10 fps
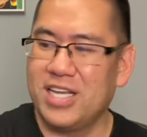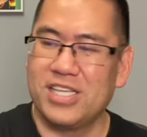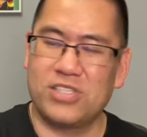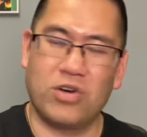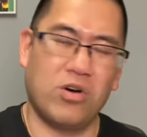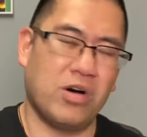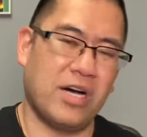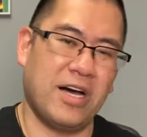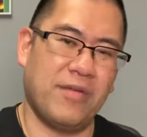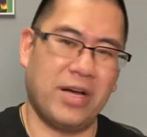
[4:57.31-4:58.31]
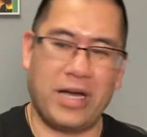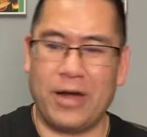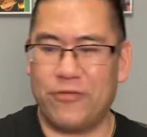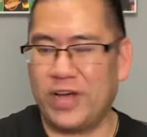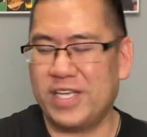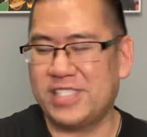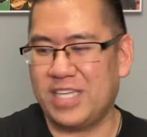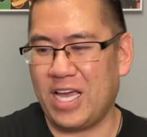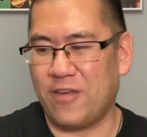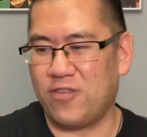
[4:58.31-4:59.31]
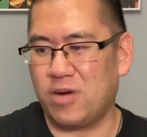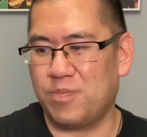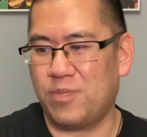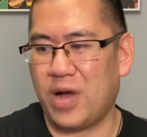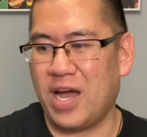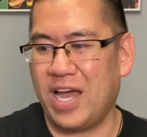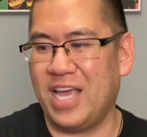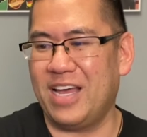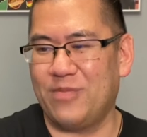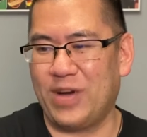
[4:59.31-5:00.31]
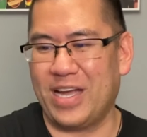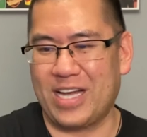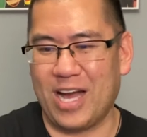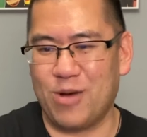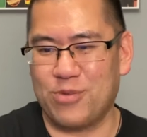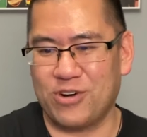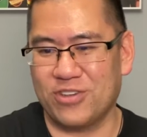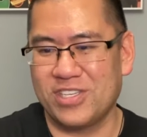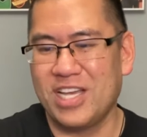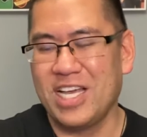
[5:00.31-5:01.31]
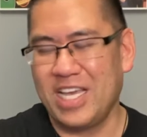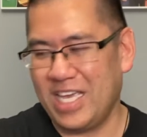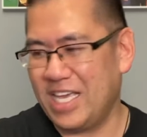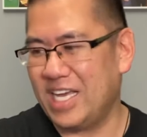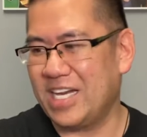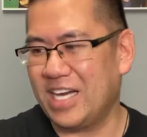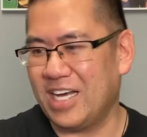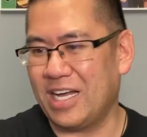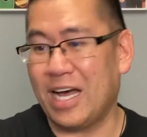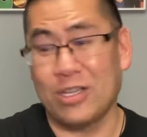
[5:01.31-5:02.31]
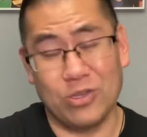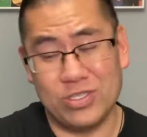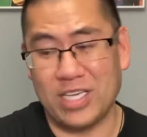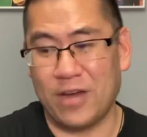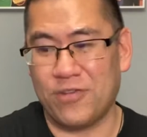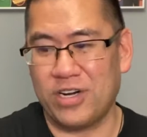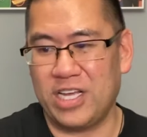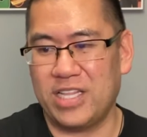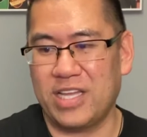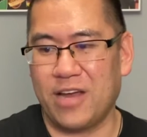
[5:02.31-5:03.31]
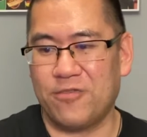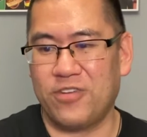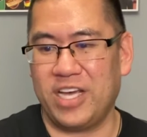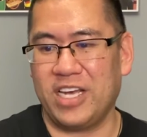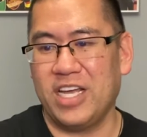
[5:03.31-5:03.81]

So a feisty effort by Kyle Burroughs in a losing effort in that fight.